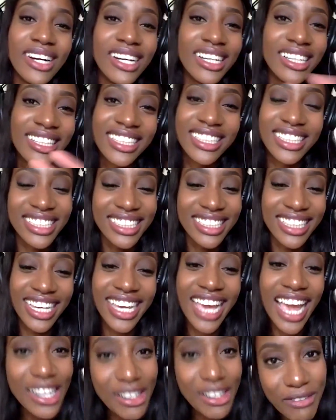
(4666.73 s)
else. They
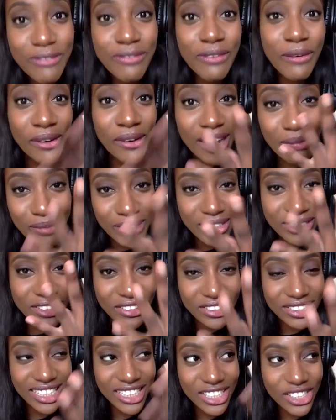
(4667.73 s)
okay. can't, four episodes. They